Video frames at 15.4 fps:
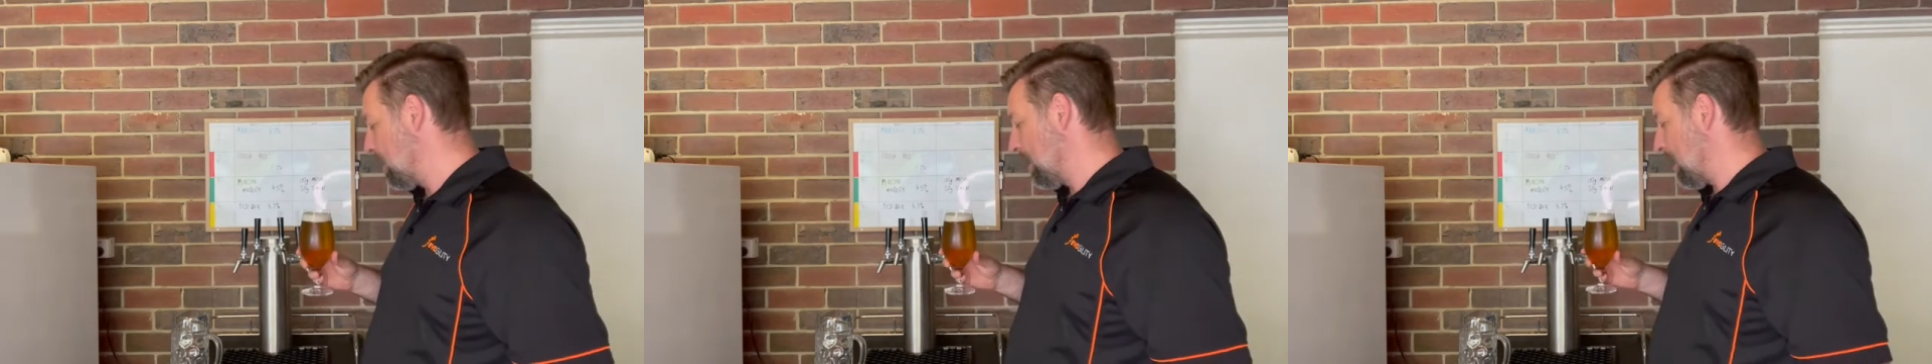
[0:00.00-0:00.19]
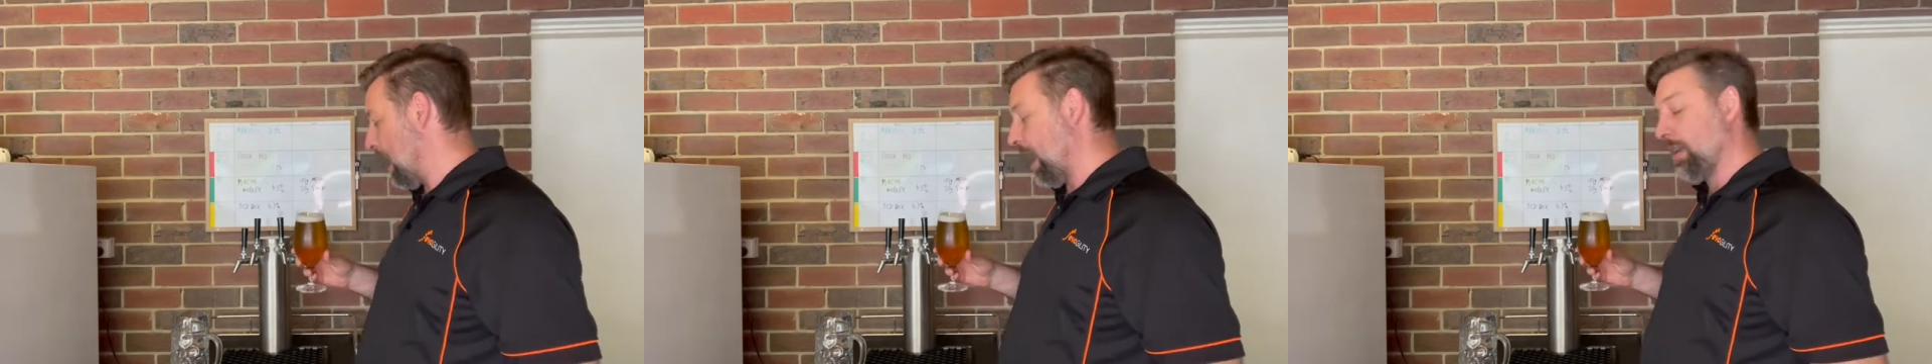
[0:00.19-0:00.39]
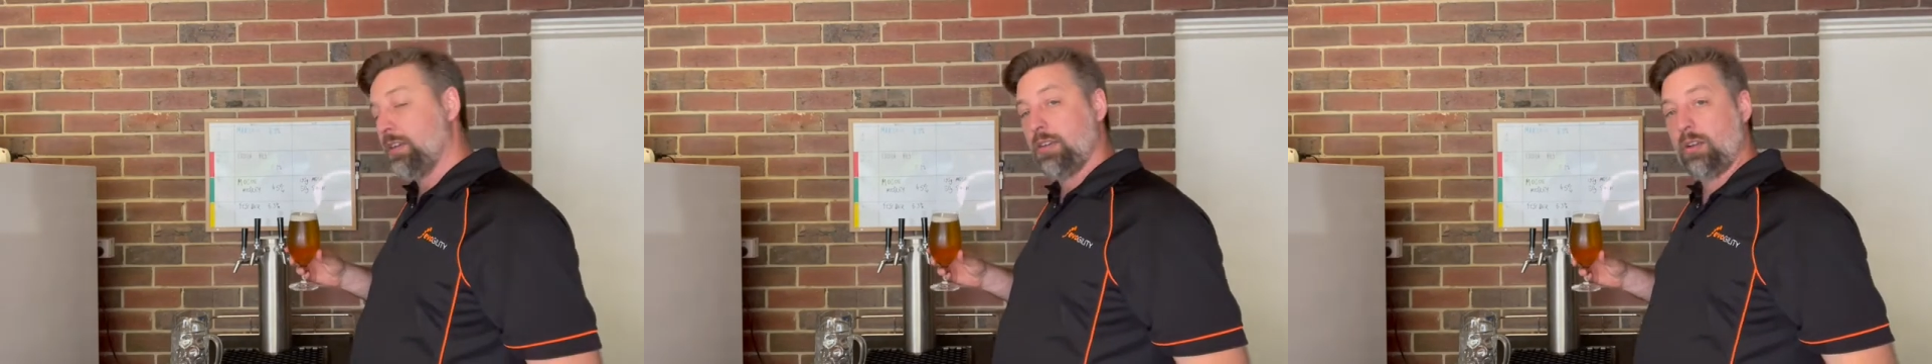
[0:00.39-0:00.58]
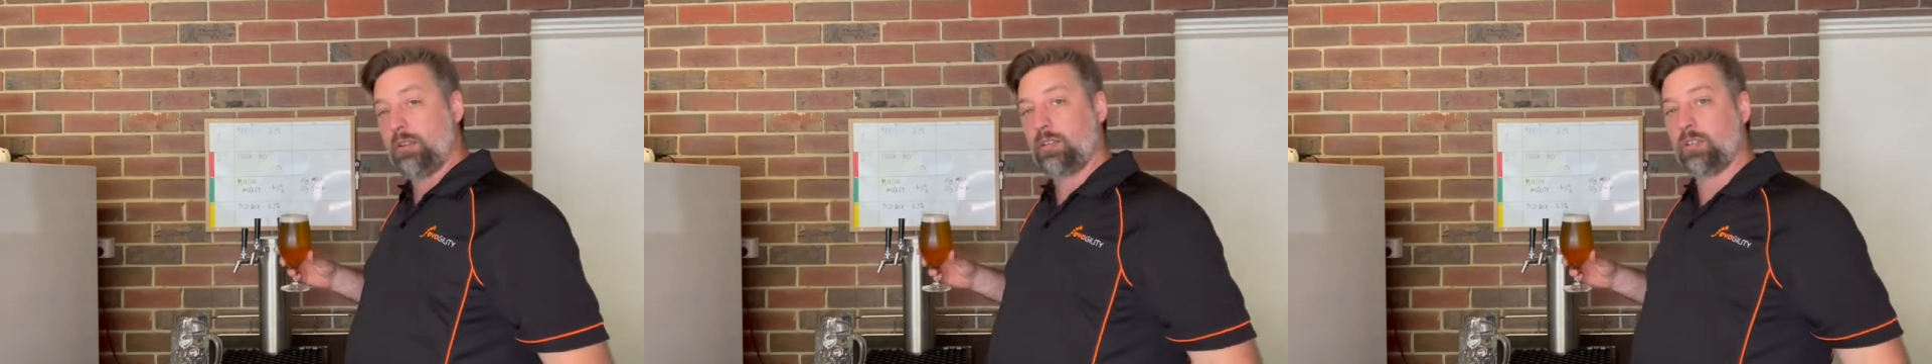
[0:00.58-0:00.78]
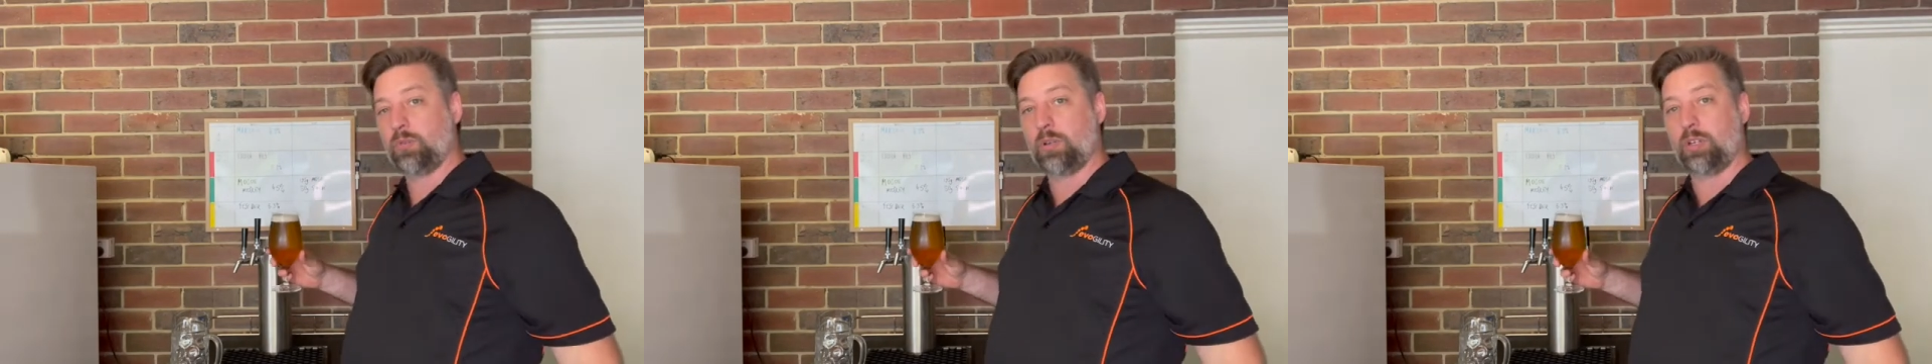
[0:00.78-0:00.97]
And in
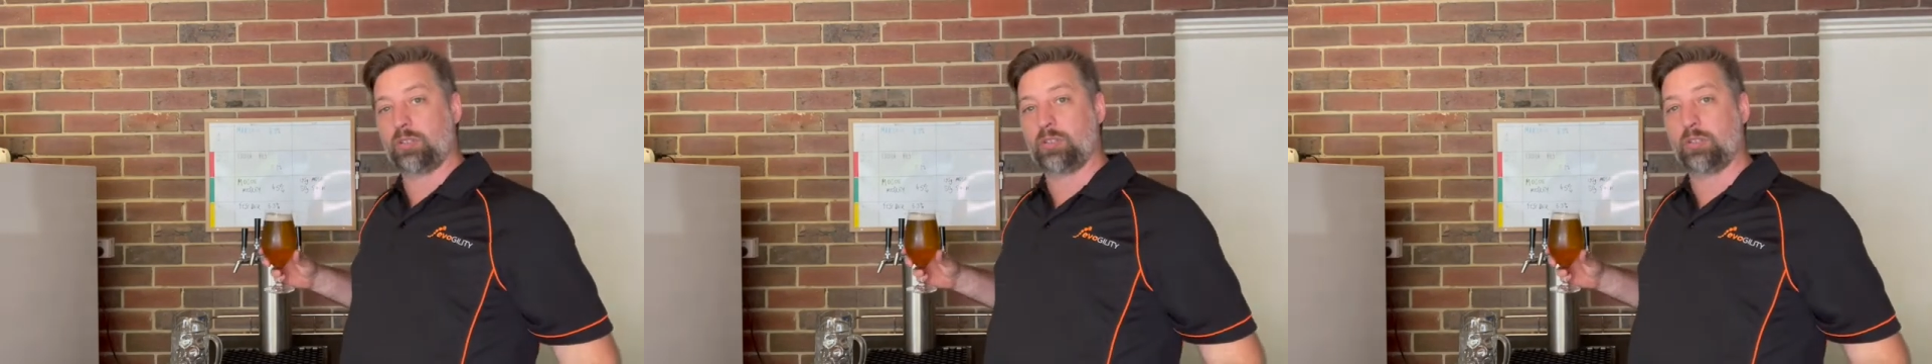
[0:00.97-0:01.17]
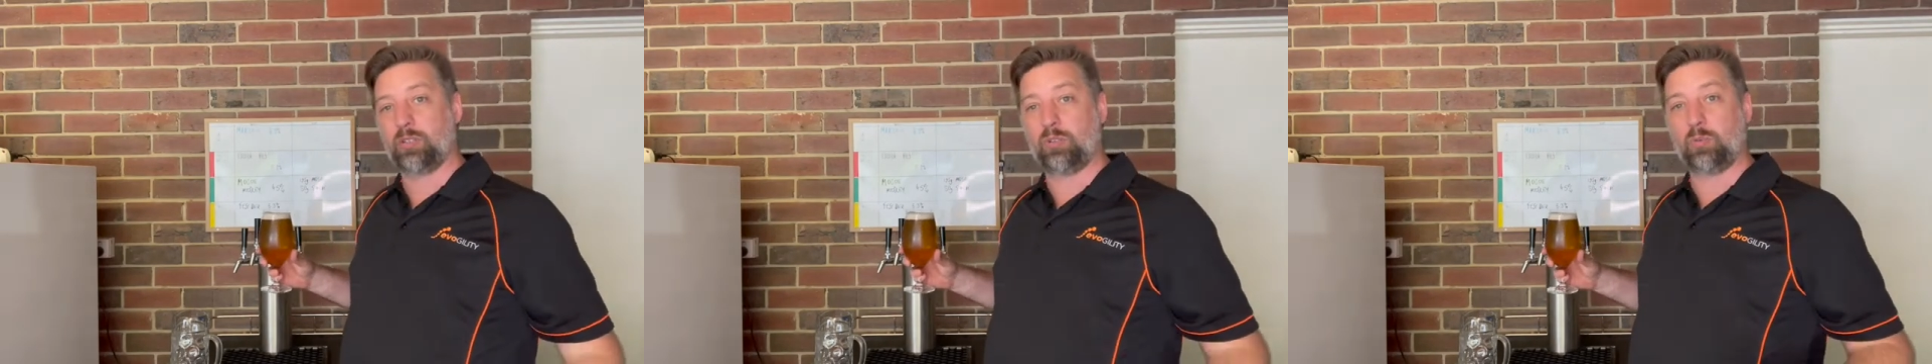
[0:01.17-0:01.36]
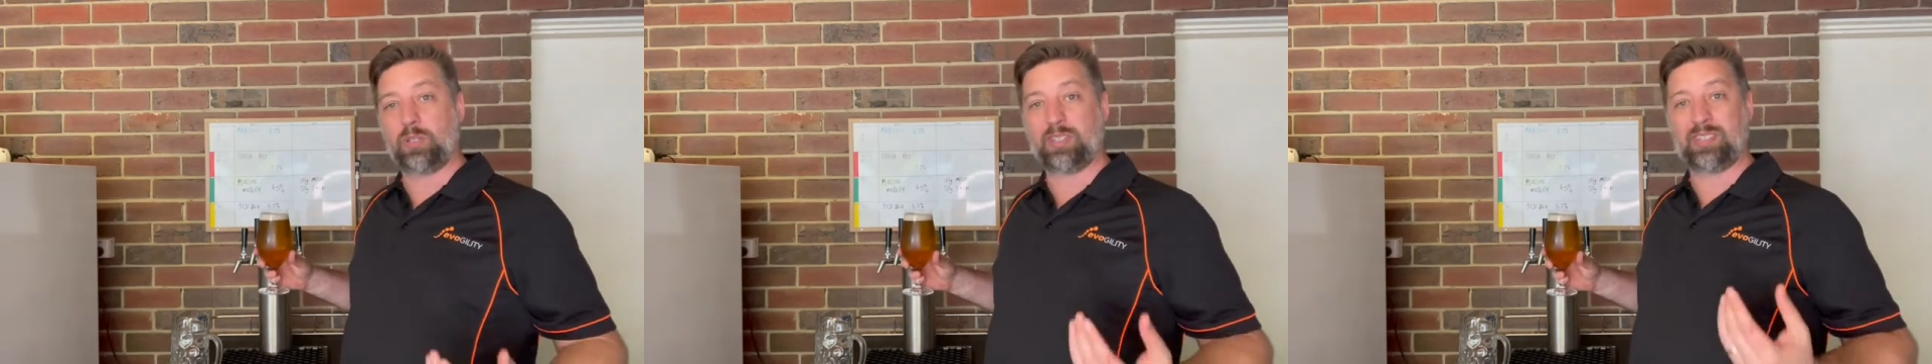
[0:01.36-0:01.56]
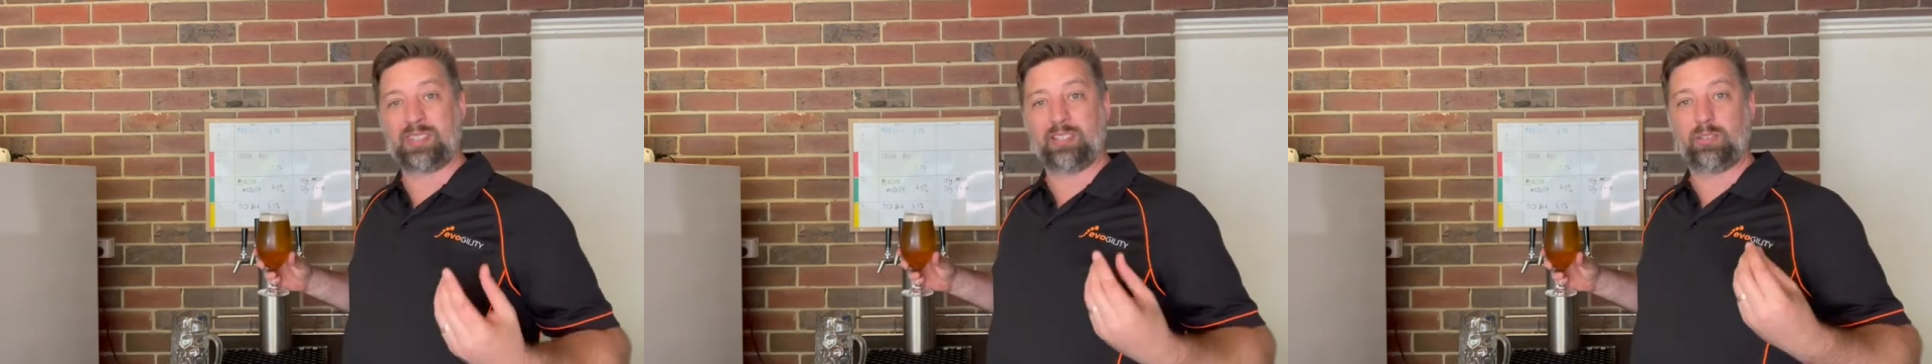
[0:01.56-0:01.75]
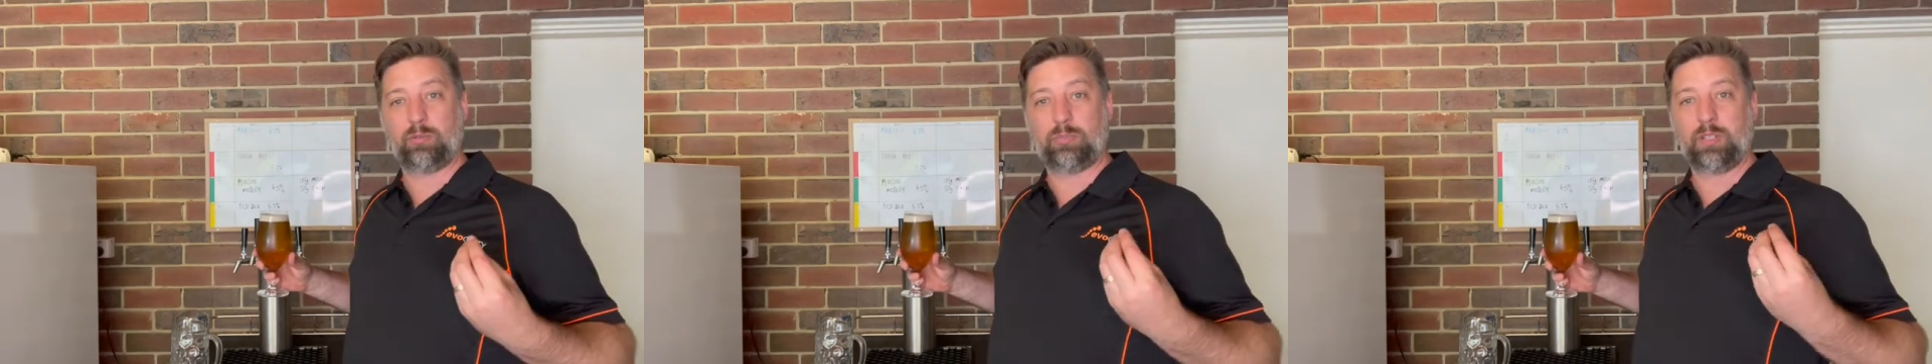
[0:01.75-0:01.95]
knowledge work too, we see a
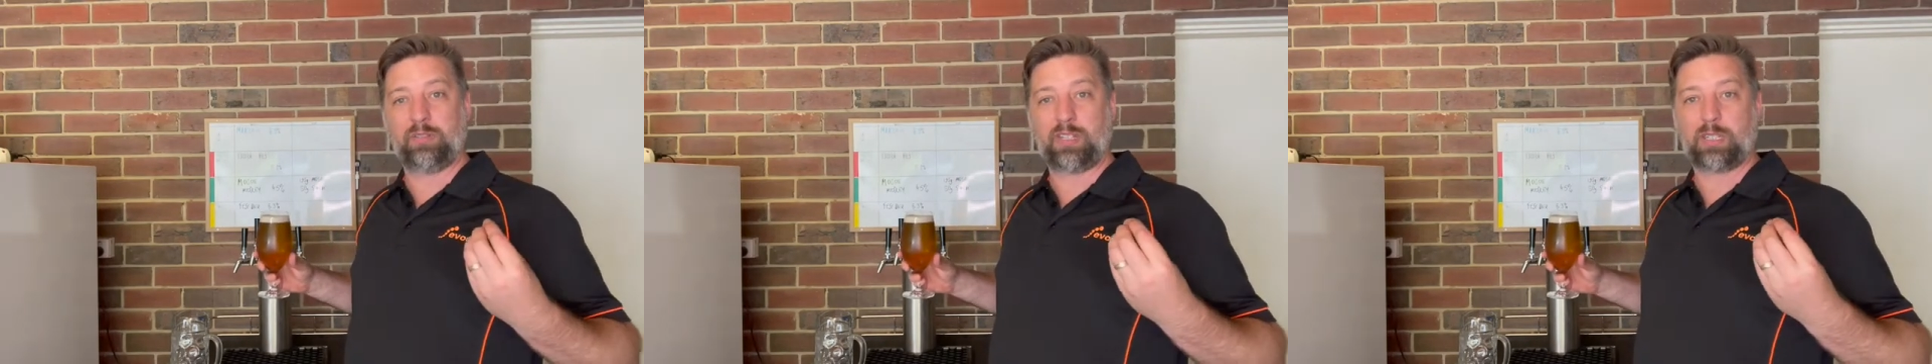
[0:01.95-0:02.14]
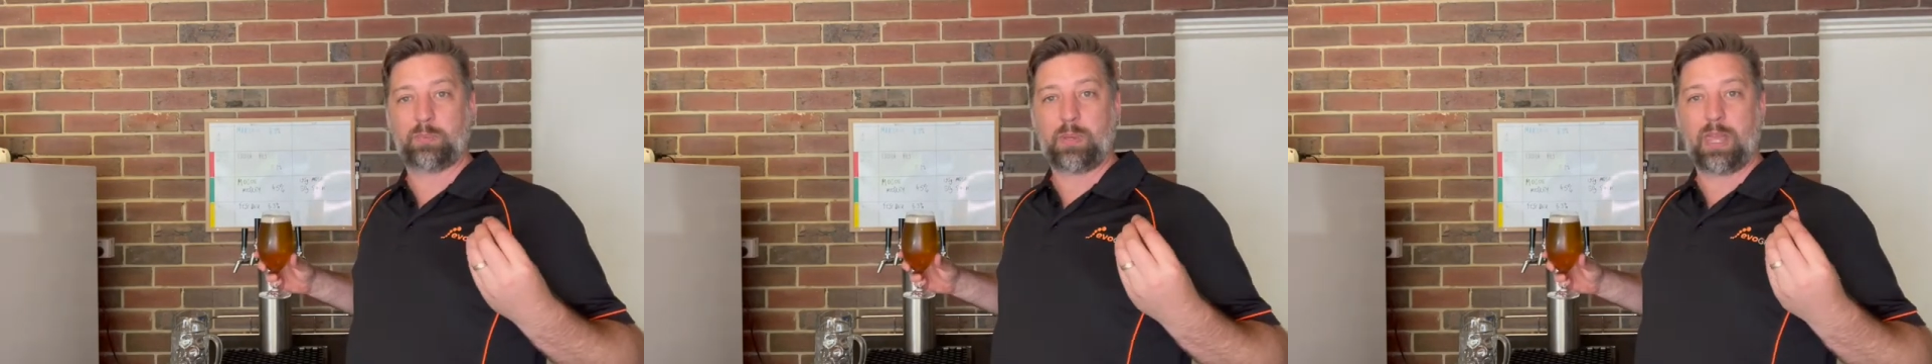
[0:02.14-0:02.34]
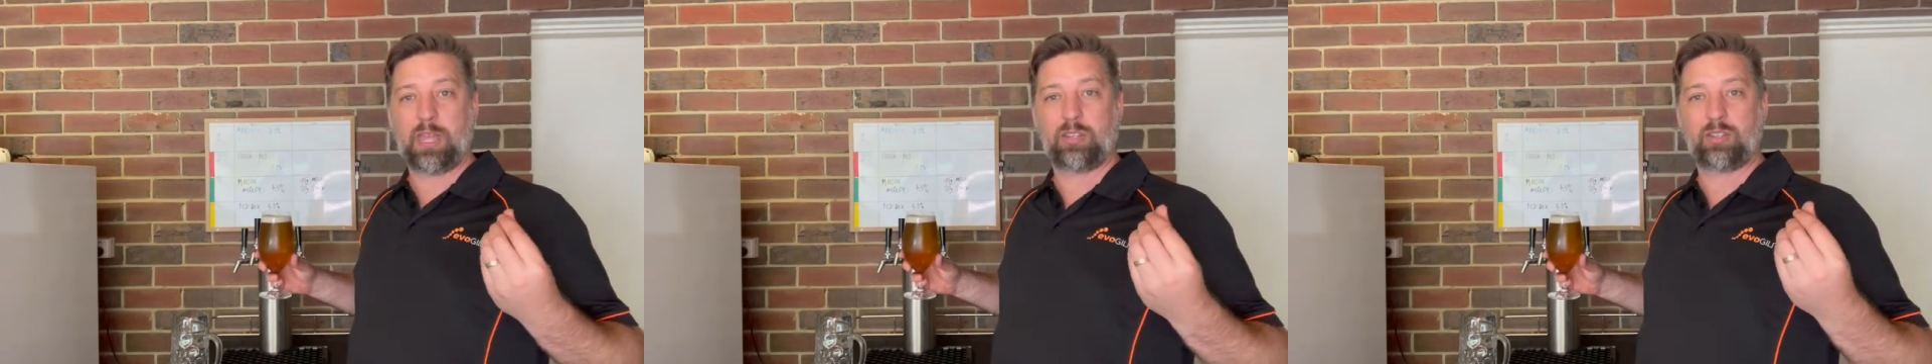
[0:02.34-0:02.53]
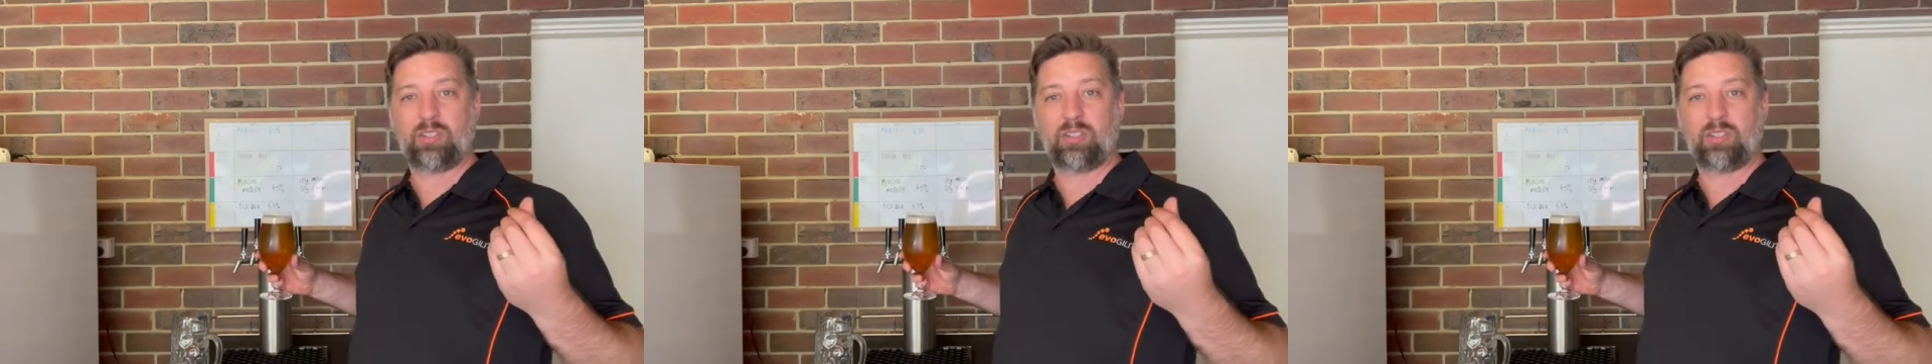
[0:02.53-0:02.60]
little bit of expansion.